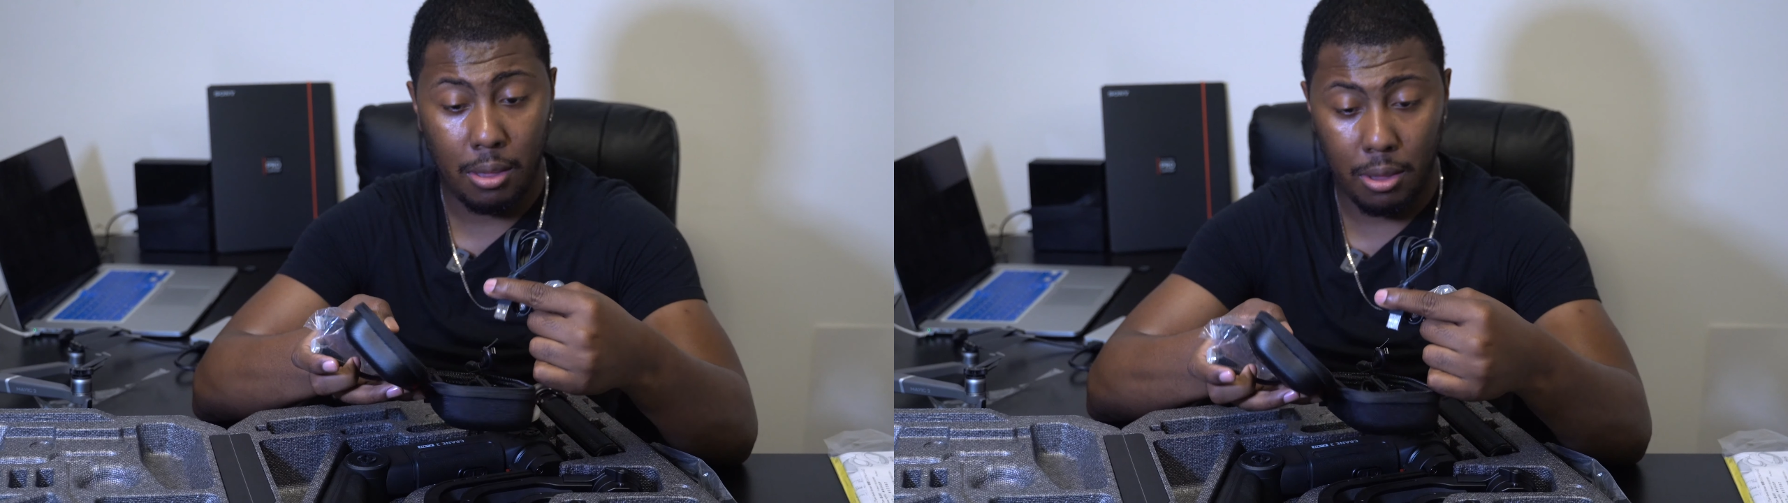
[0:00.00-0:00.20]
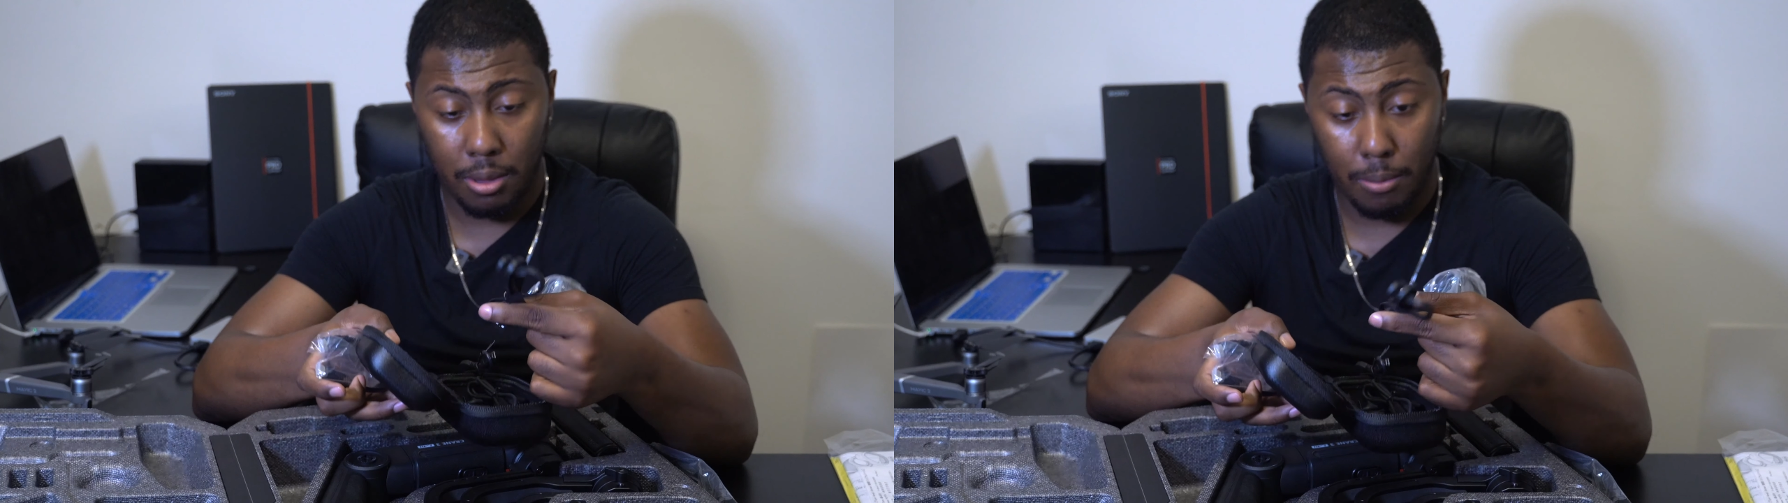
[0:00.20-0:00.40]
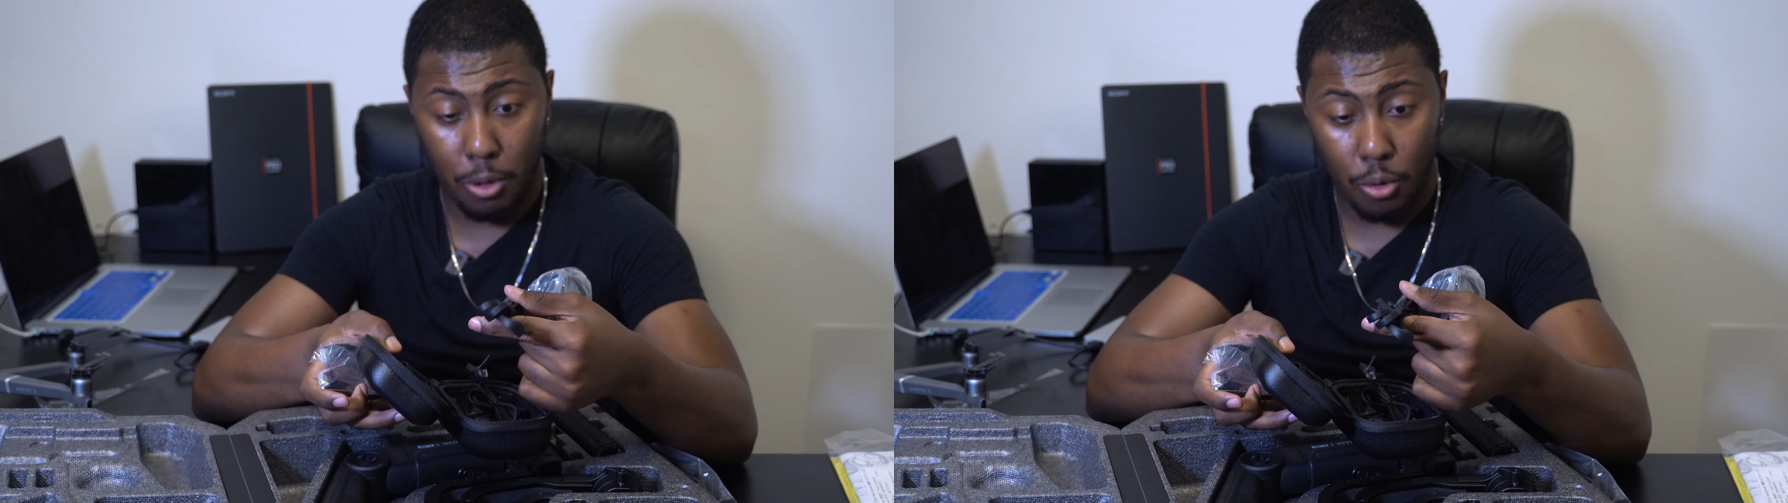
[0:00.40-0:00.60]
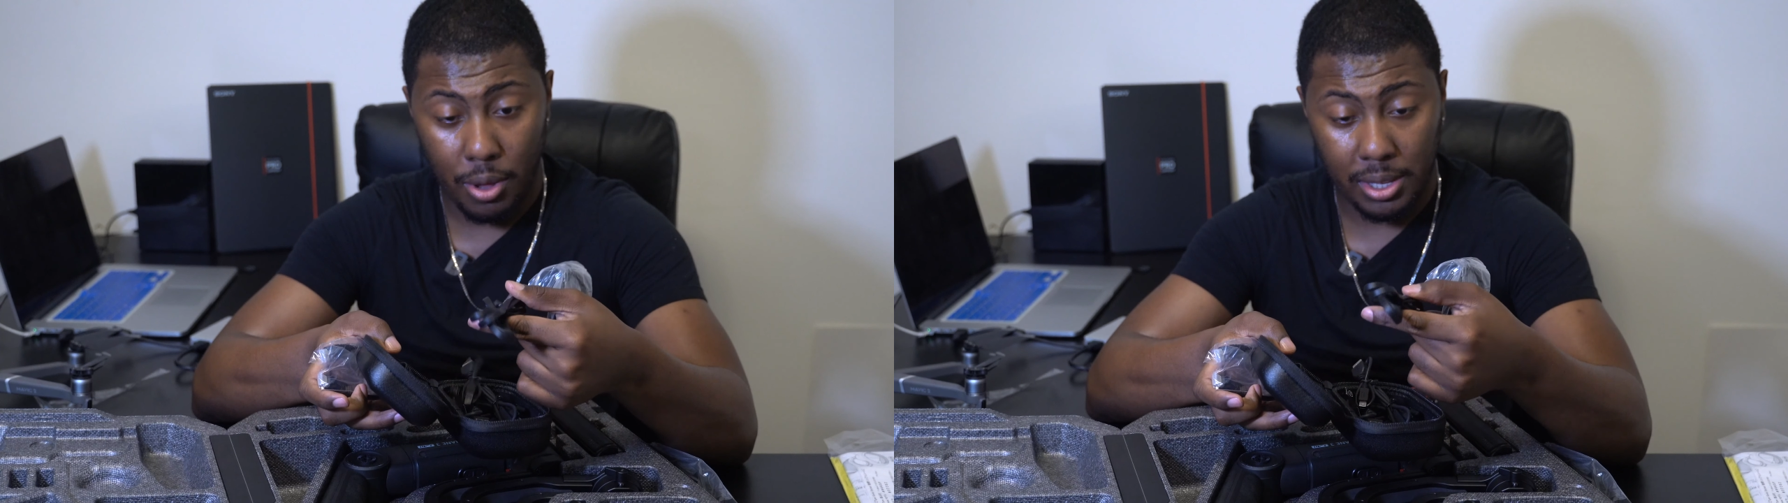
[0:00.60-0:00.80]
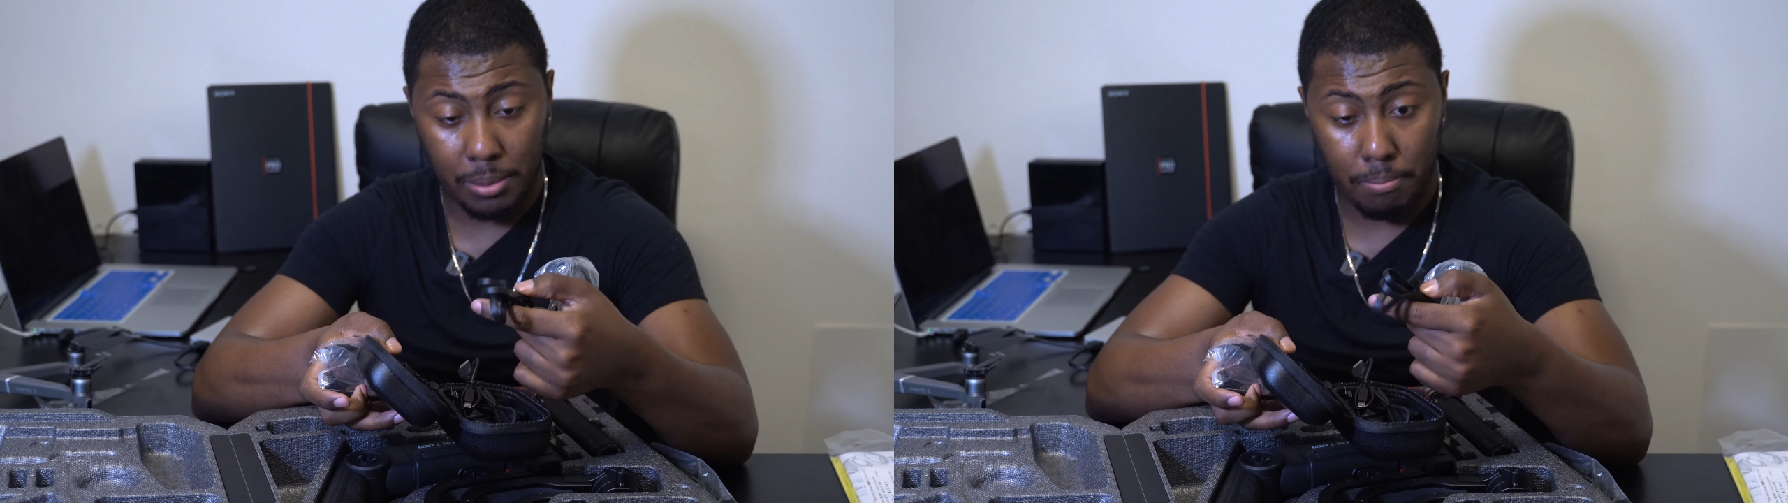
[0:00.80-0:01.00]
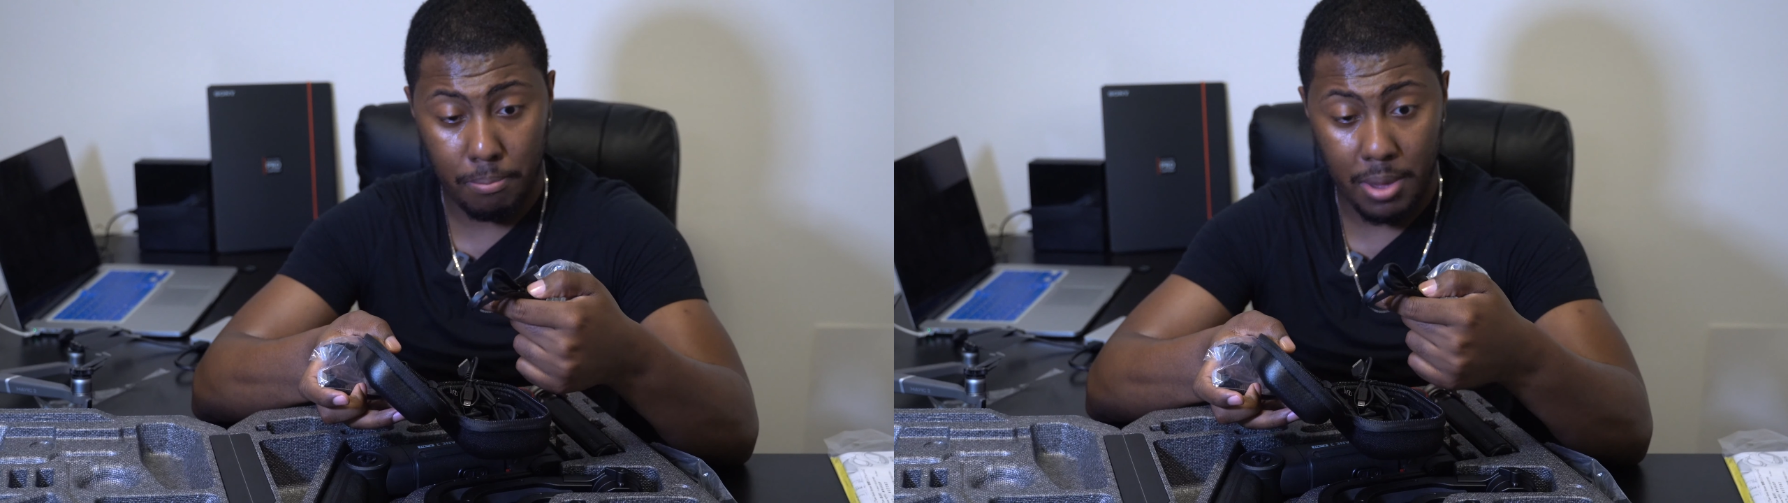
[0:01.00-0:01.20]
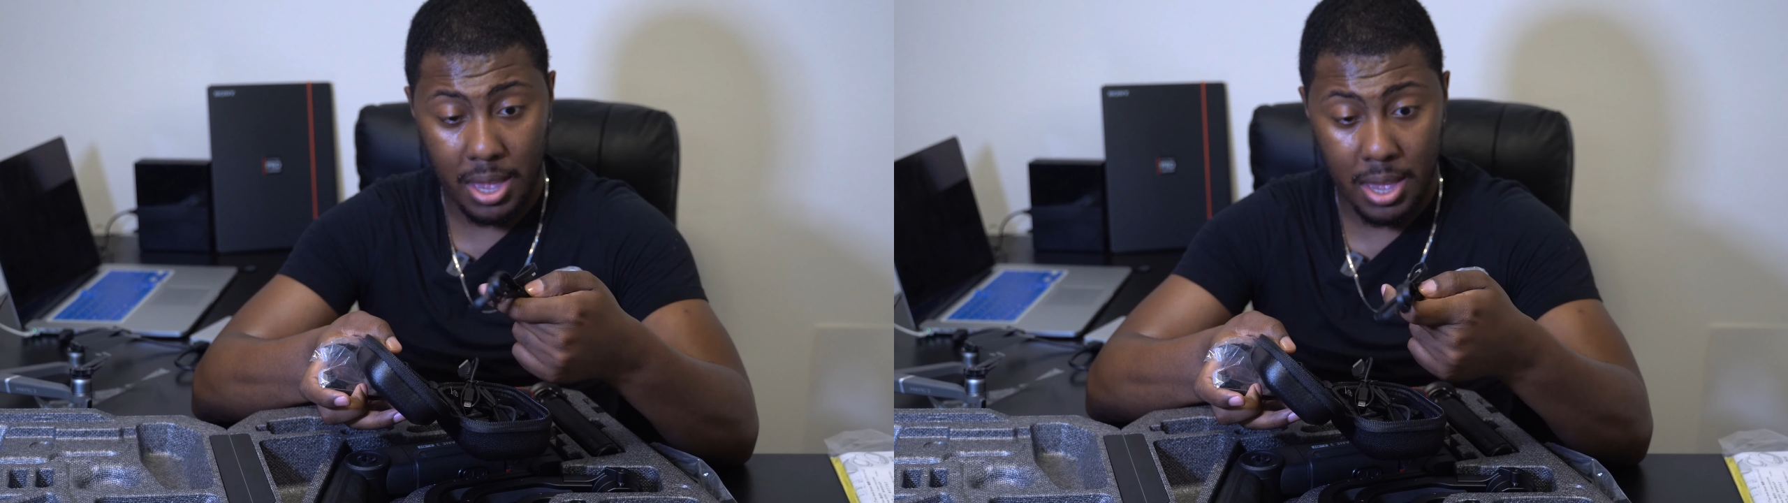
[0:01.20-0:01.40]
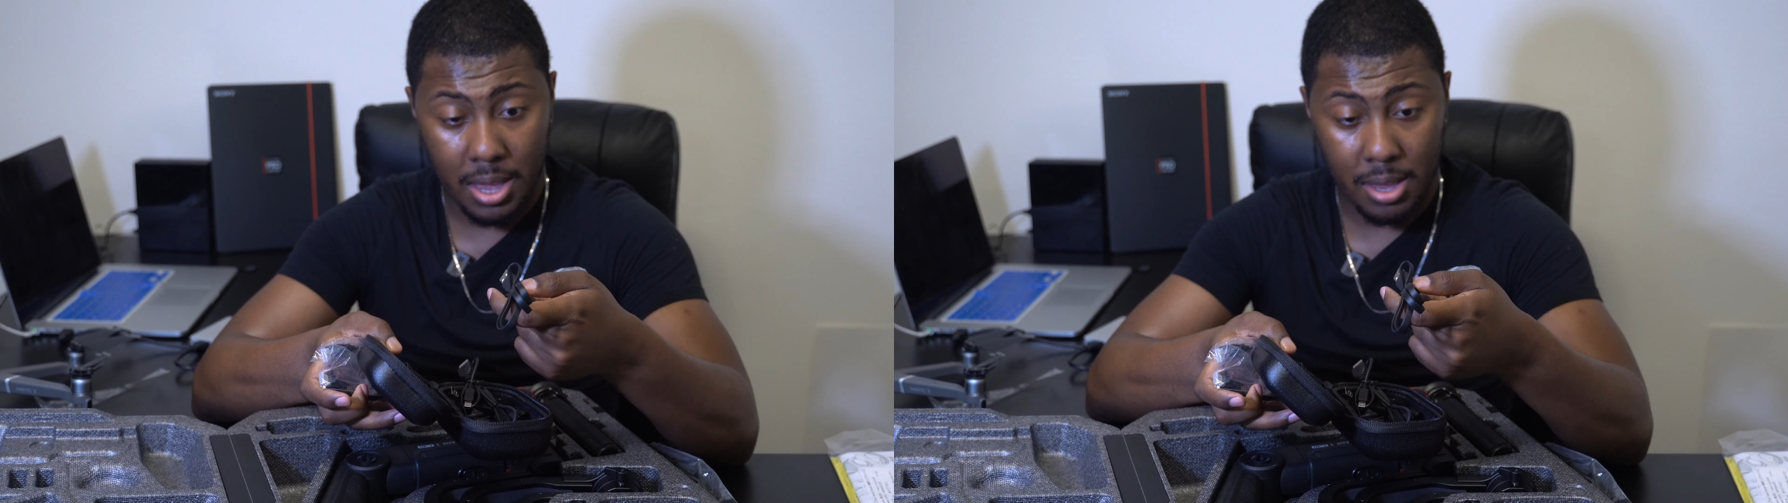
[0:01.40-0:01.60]
Some
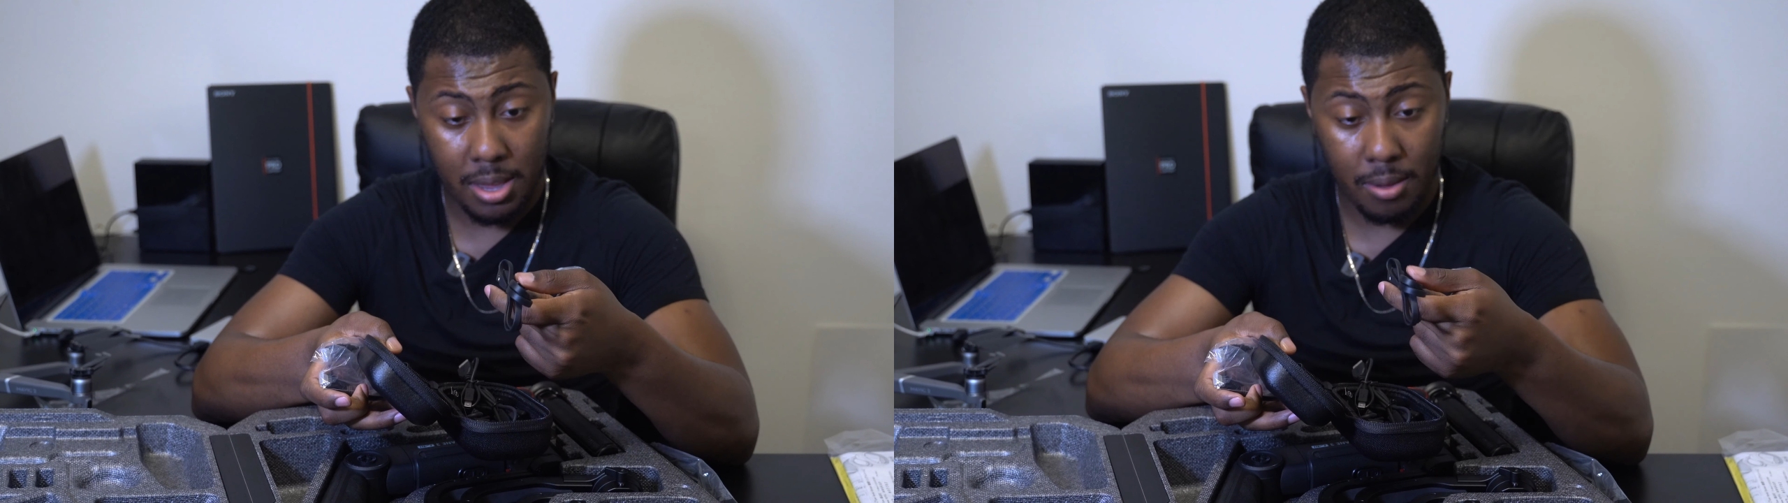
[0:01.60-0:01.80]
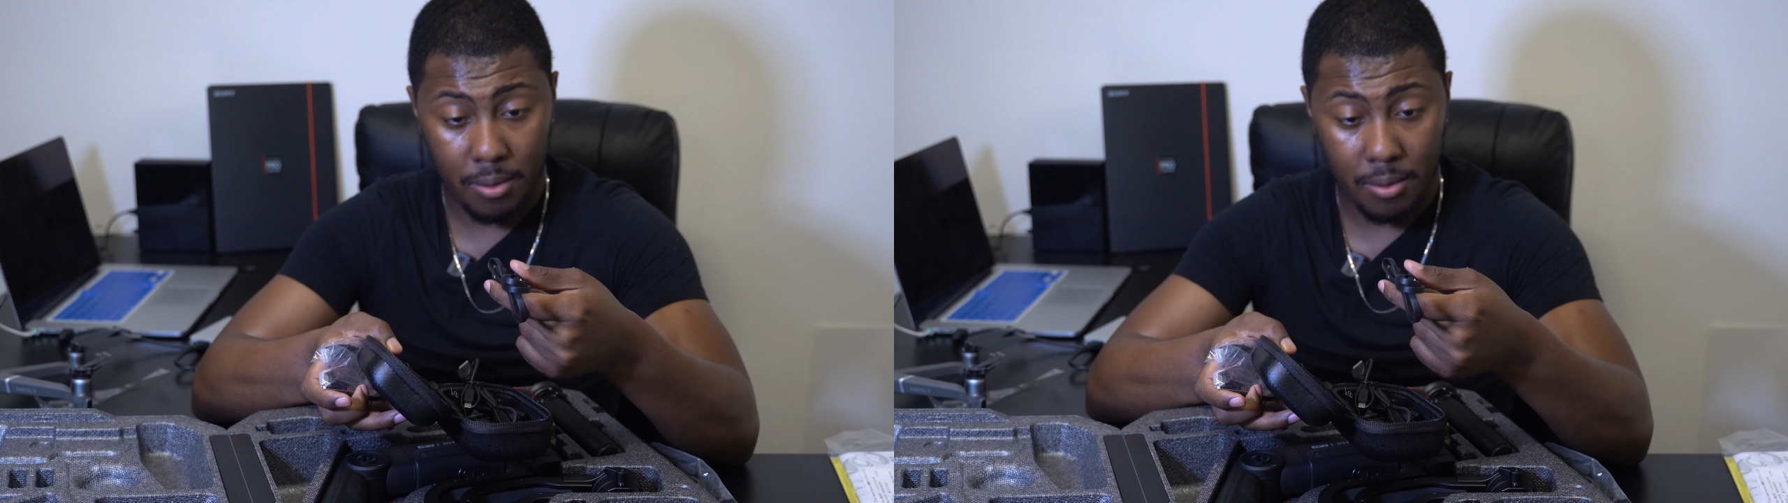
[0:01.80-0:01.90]
USBs,